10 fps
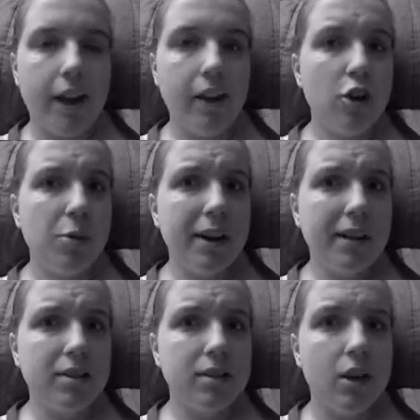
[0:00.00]
I don't know what
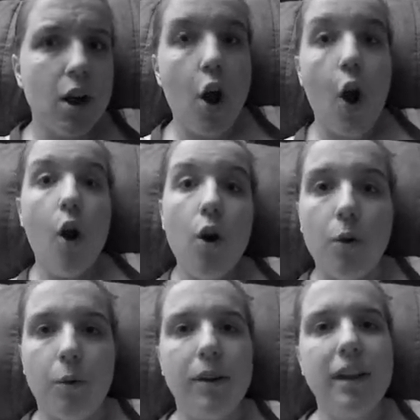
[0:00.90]
else.
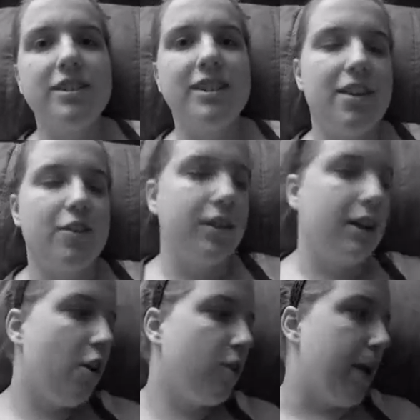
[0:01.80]
Oh, here's another
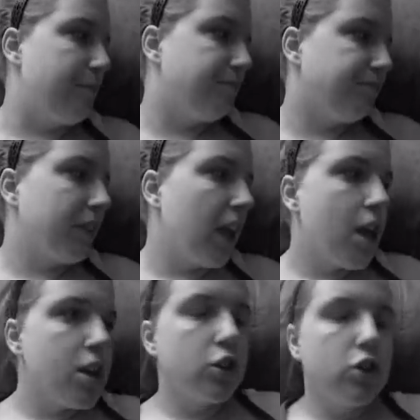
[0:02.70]
thing. Okay.
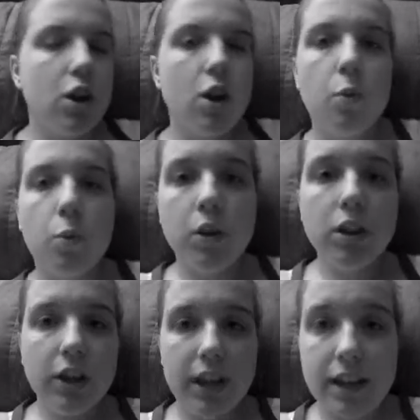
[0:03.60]
So
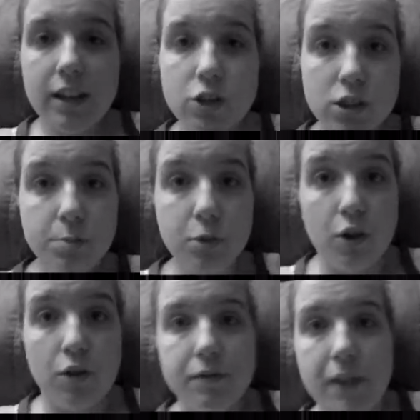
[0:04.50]
we're looking to
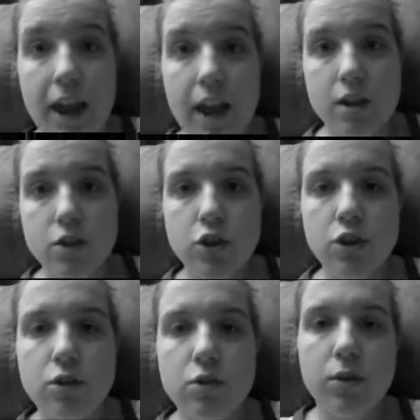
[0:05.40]
move and
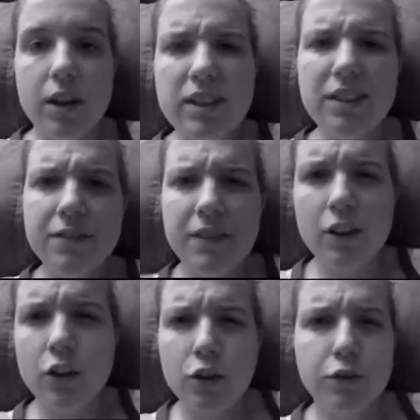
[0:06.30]
to get the
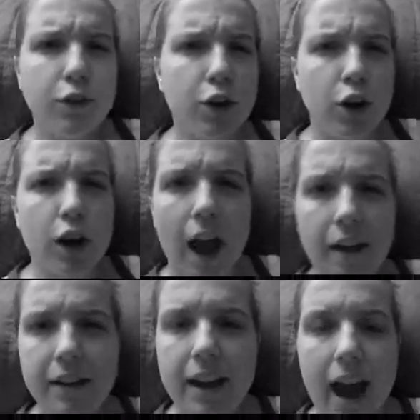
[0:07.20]
feel for
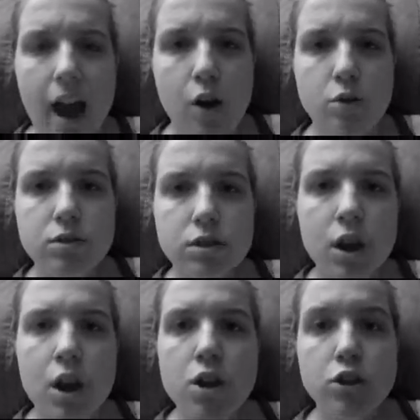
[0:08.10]
having a house,
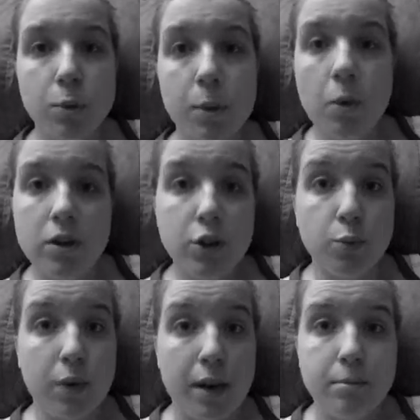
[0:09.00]
so we want
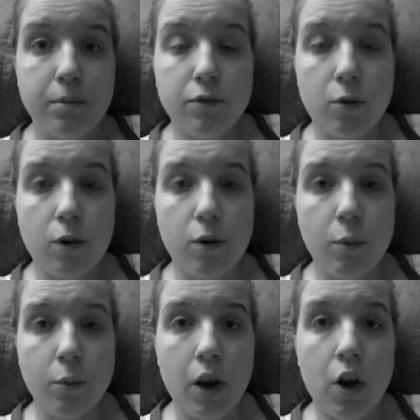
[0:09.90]
to rent
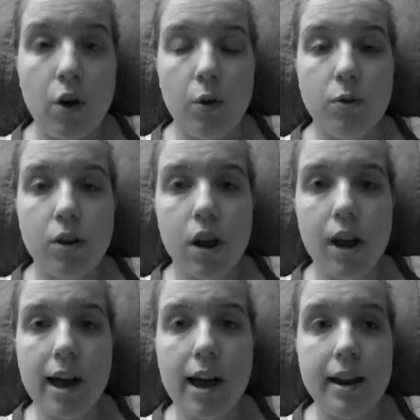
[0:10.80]
before we own.
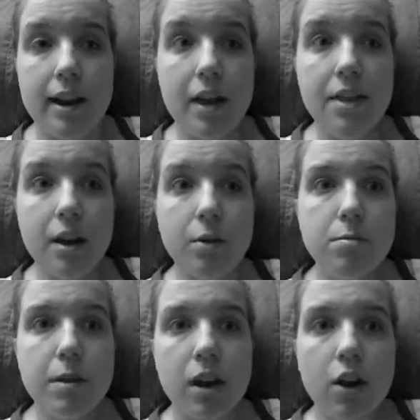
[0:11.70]
And I thought it
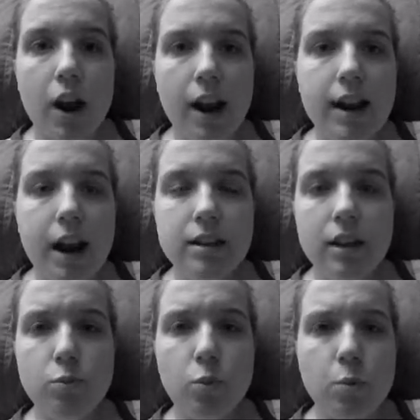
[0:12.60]
would be a good idea. I
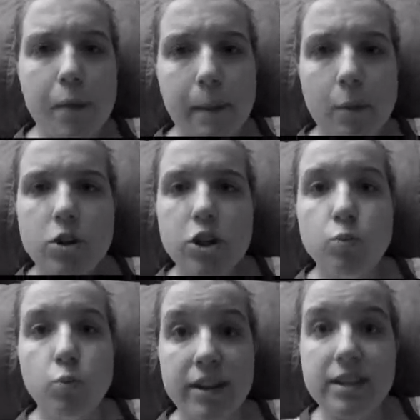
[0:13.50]
said, well, maybe we
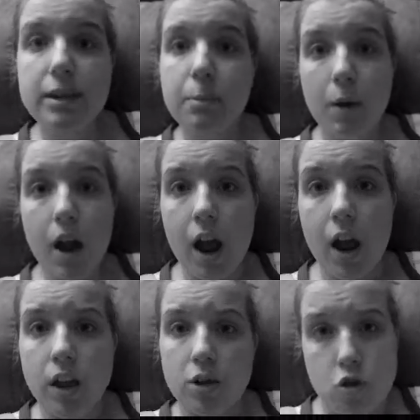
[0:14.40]
should rent to
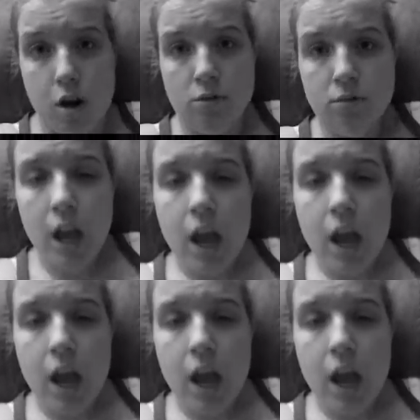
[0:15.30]
buy, you know.